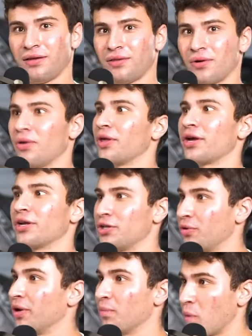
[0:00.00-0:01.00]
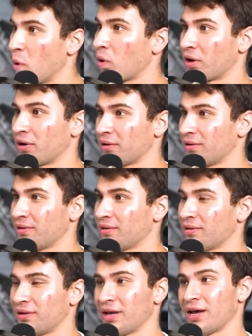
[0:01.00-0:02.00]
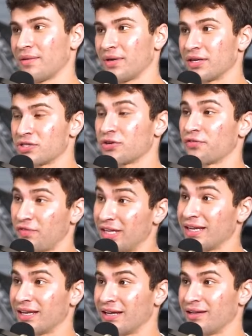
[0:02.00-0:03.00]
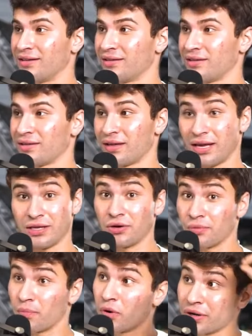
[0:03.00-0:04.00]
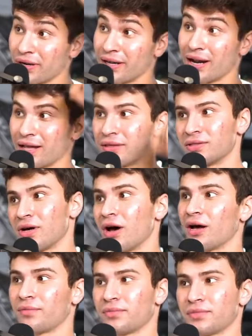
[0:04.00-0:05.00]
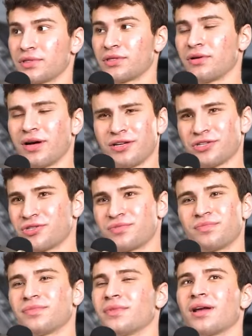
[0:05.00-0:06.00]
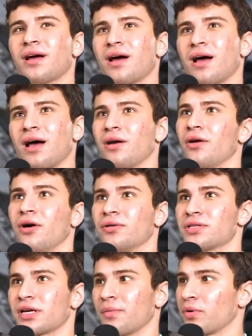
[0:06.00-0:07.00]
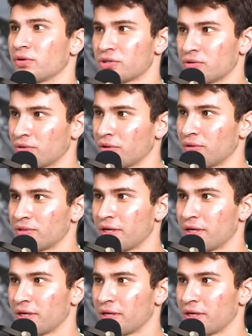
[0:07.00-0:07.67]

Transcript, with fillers: they're only going to do it more. Yeah, yeah, right. because you're feeding it yeah. and you're putting it at the top. So yeah. I just, I don't know. It's like a personal growth